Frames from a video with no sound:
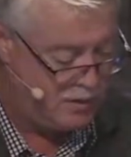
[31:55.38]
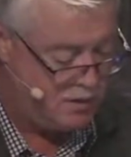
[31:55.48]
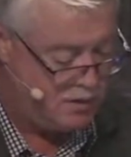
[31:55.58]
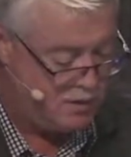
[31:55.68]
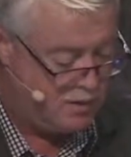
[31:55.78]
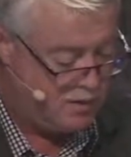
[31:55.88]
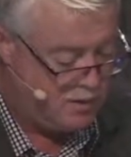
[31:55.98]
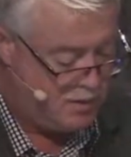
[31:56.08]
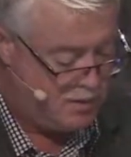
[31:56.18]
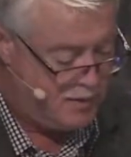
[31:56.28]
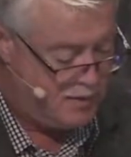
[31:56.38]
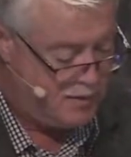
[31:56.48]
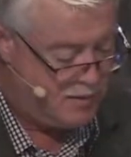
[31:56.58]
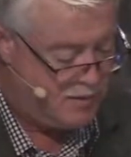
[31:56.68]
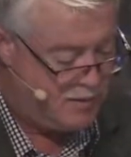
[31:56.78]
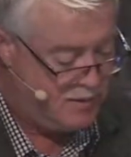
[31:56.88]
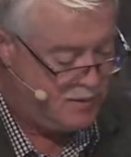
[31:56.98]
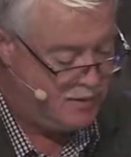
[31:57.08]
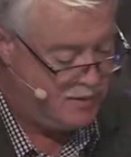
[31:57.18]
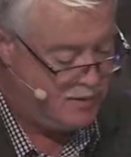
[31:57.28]

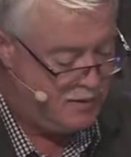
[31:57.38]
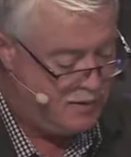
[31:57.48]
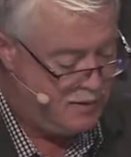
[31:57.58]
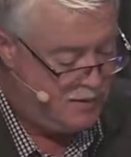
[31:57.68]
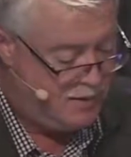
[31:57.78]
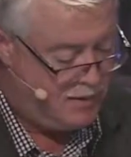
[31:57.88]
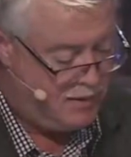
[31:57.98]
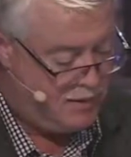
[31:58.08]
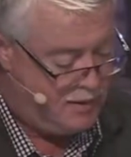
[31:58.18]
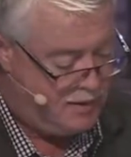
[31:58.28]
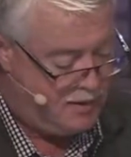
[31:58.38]
(no one is talking)